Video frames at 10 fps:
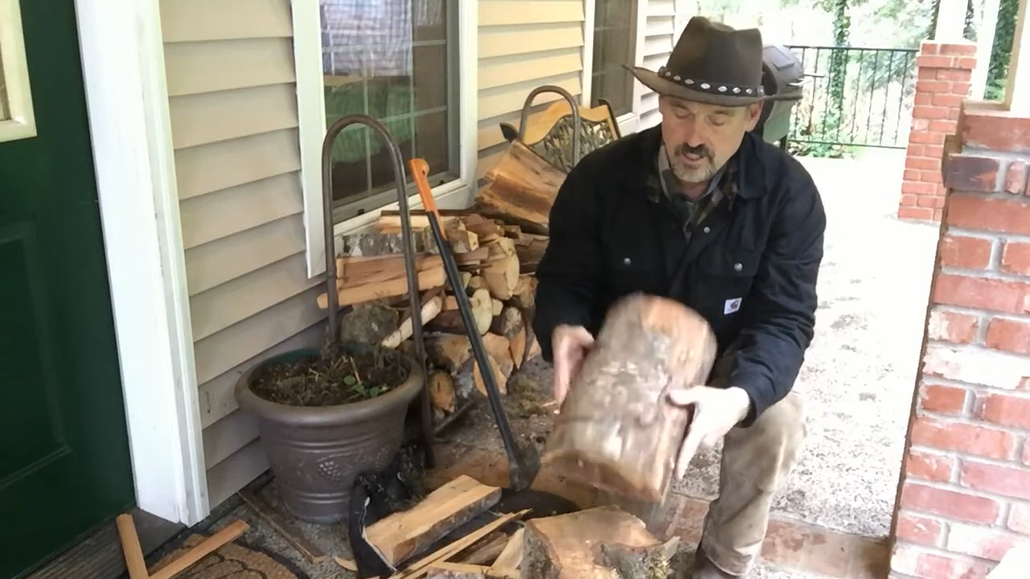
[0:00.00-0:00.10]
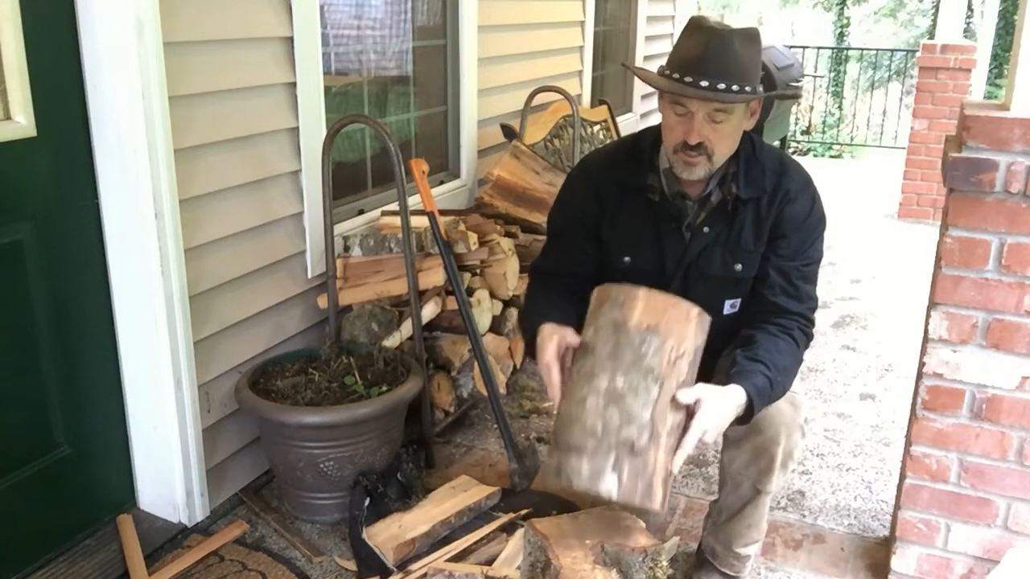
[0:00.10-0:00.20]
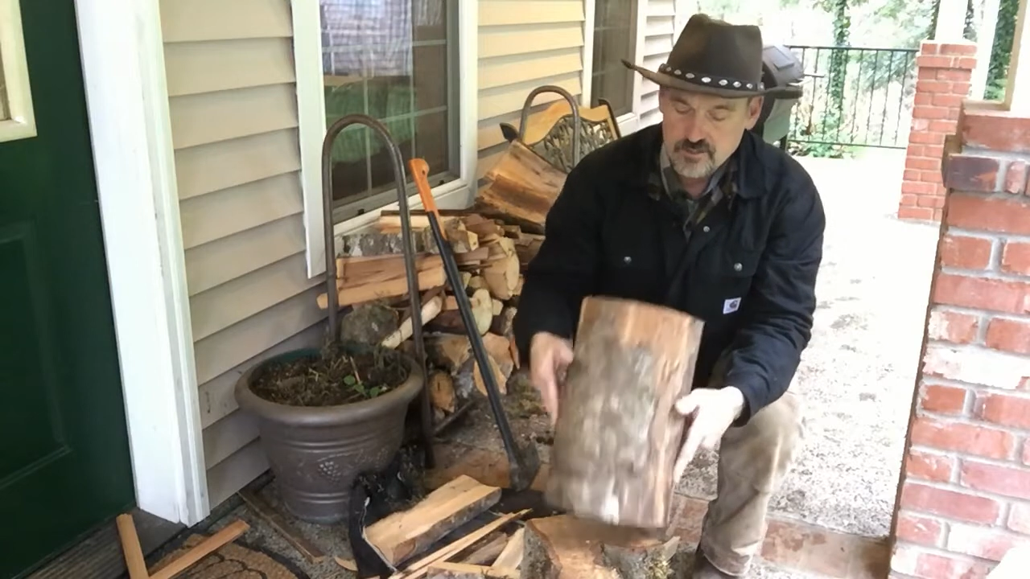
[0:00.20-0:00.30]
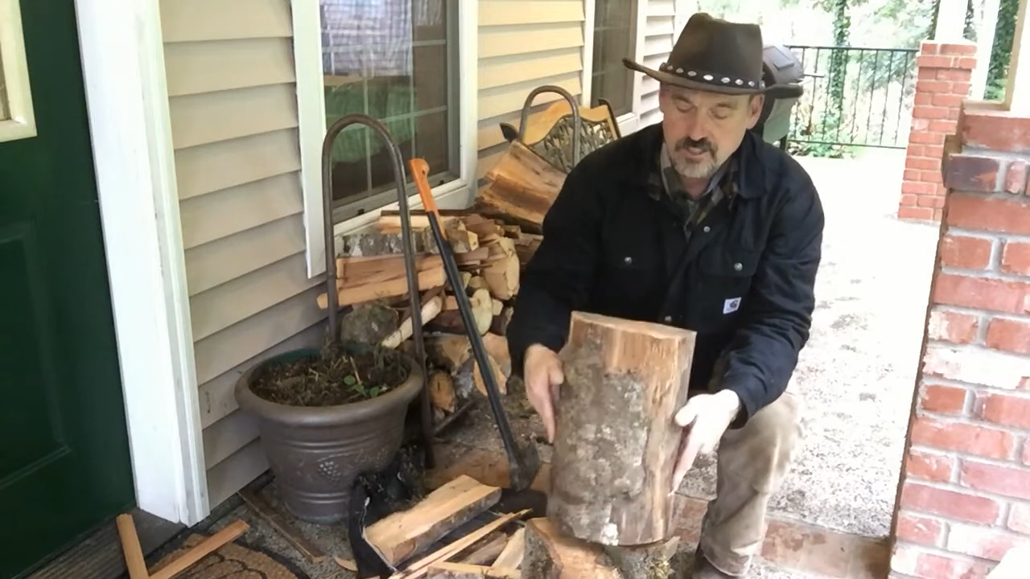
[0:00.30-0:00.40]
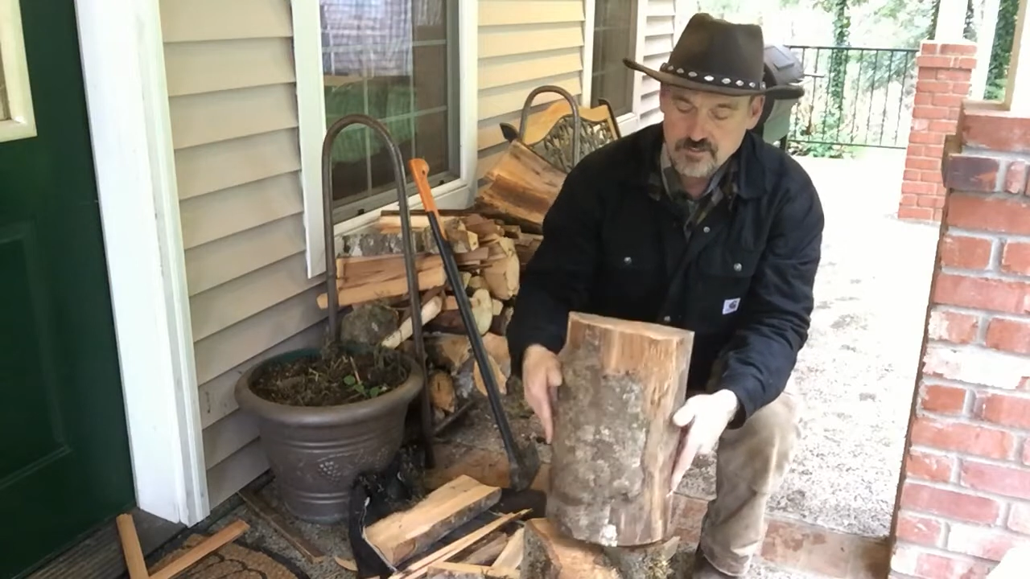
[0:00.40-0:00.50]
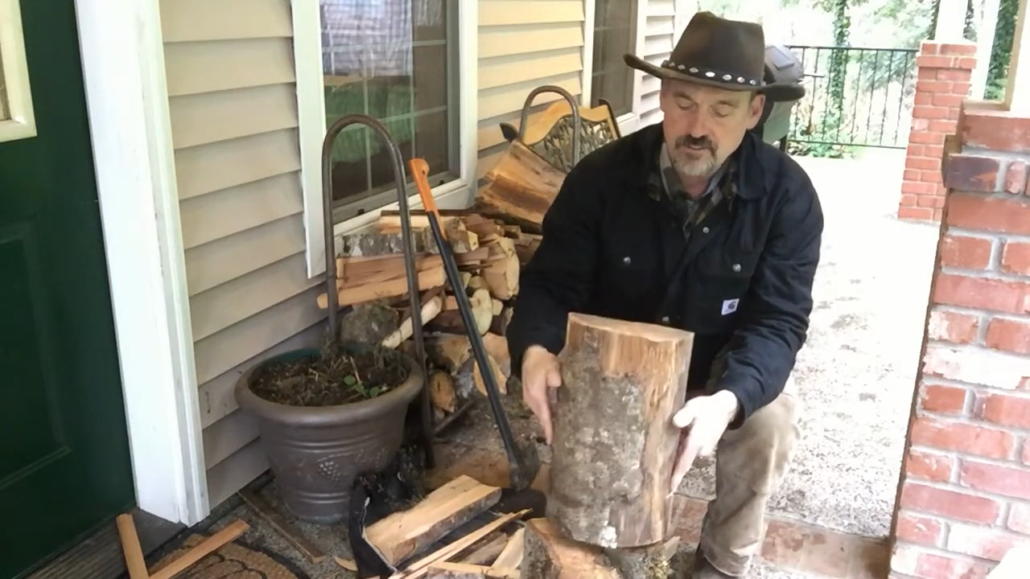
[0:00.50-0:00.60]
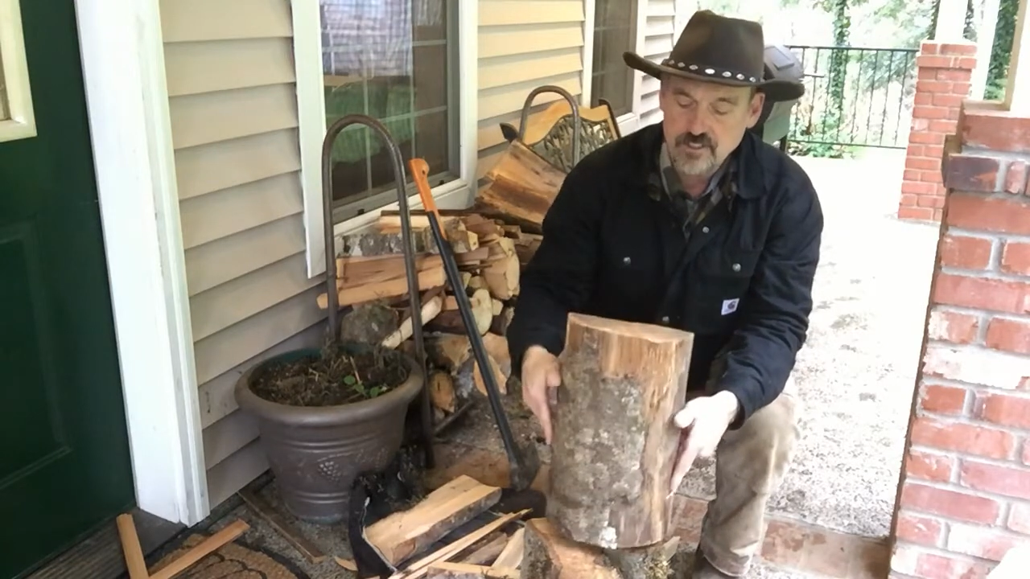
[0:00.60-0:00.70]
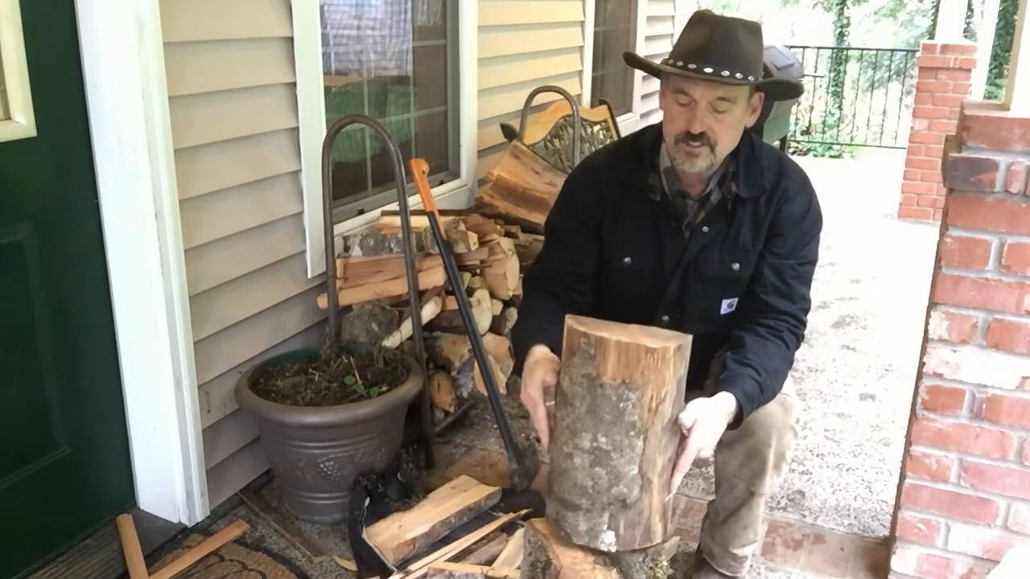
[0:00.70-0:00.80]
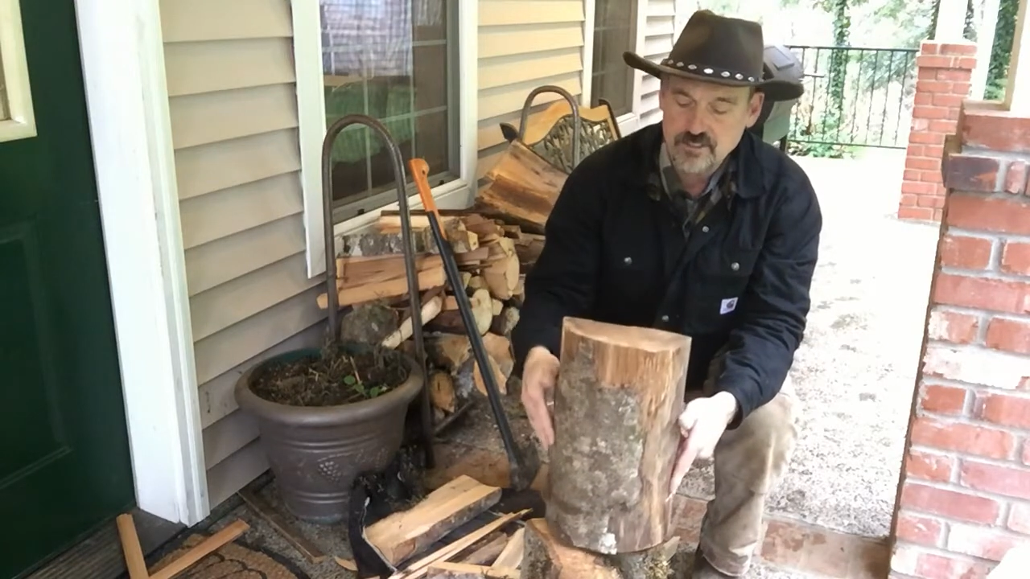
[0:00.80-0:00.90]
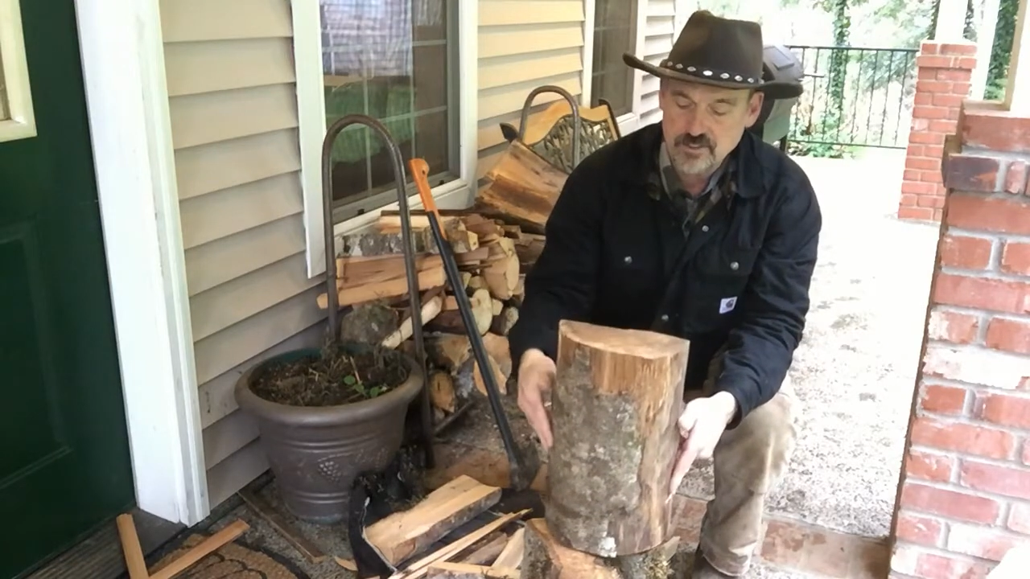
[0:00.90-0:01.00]
try to
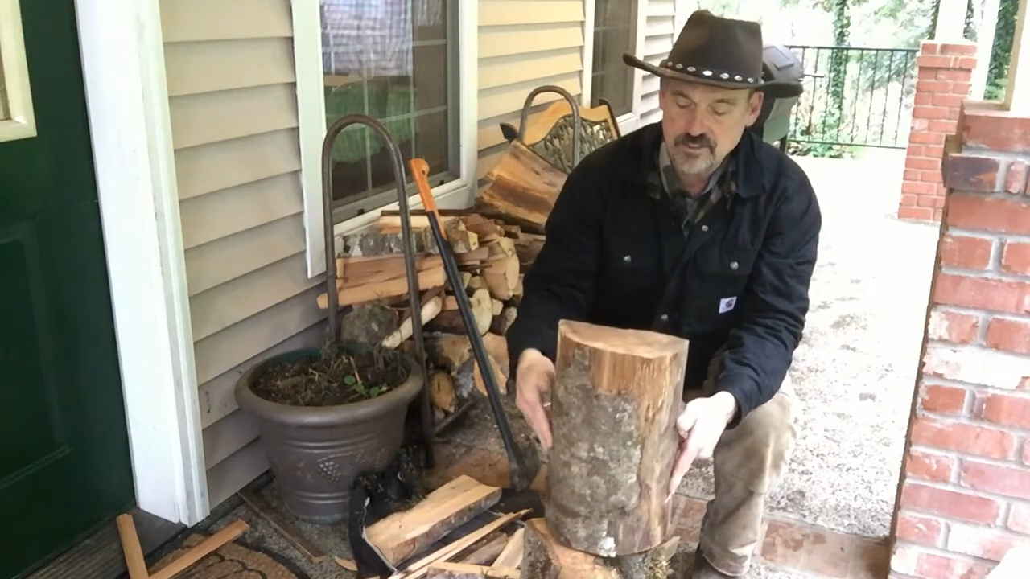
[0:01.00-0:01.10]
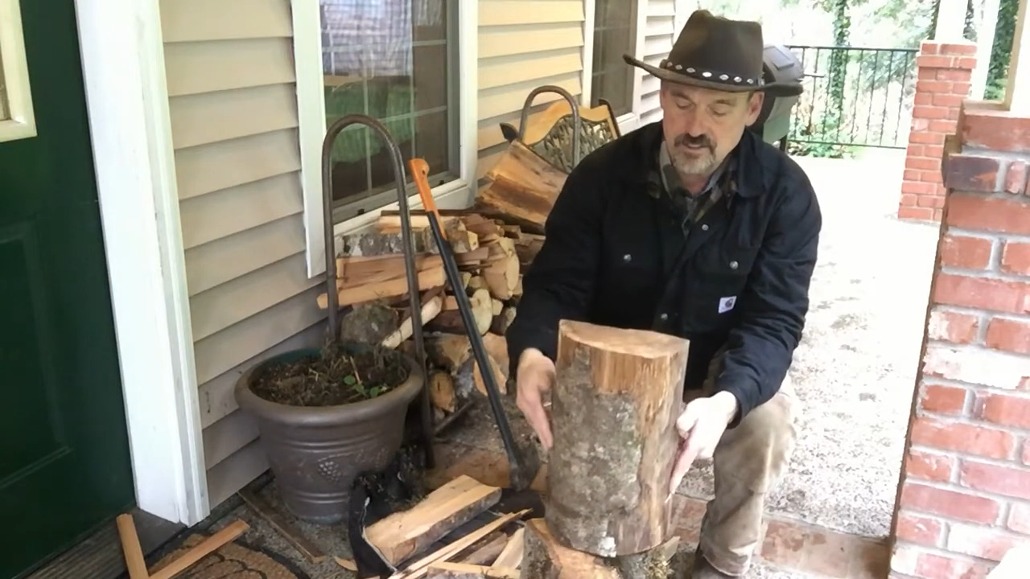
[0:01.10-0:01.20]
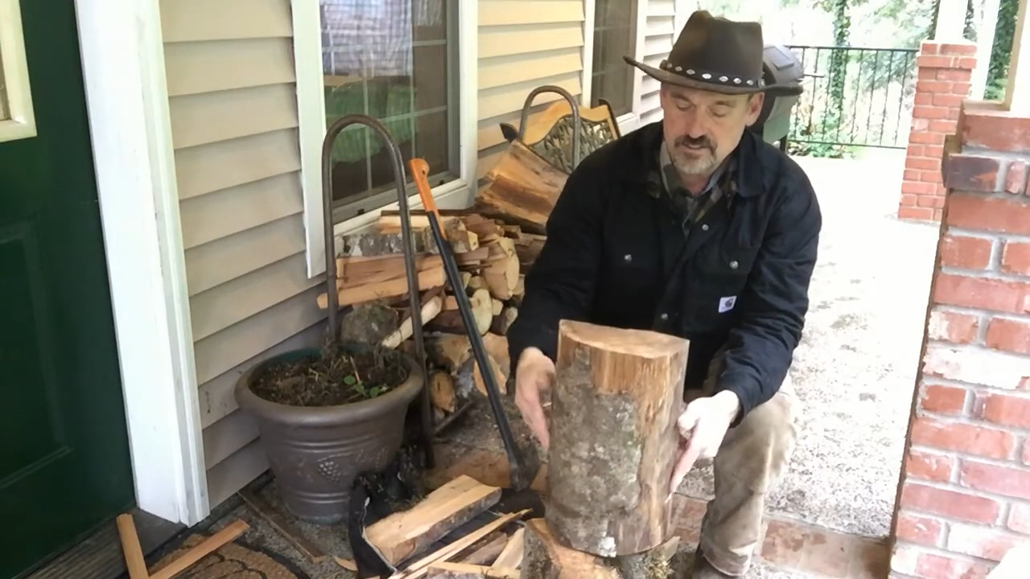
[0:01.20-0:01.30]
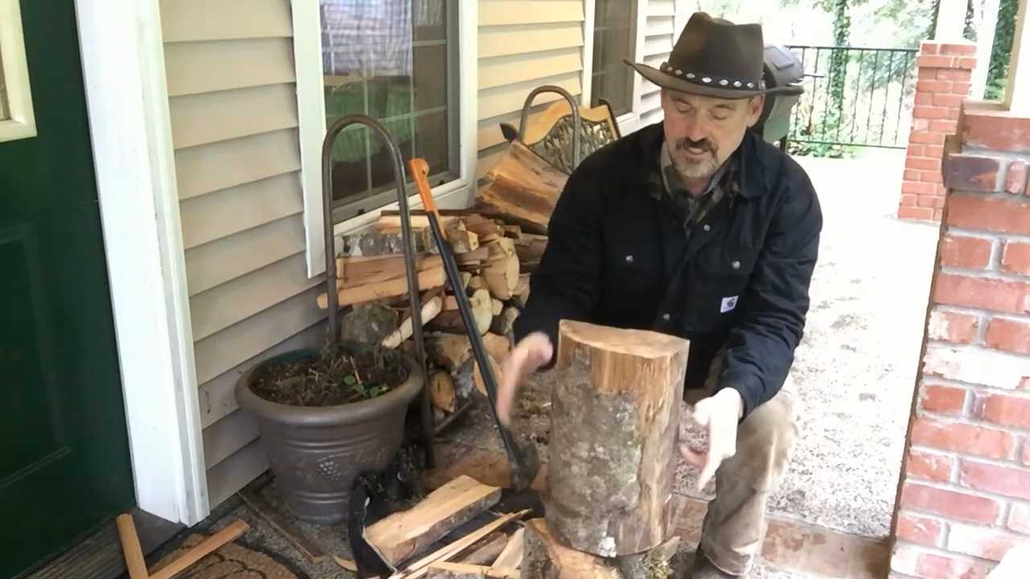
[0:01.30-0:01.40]
find something that doesn't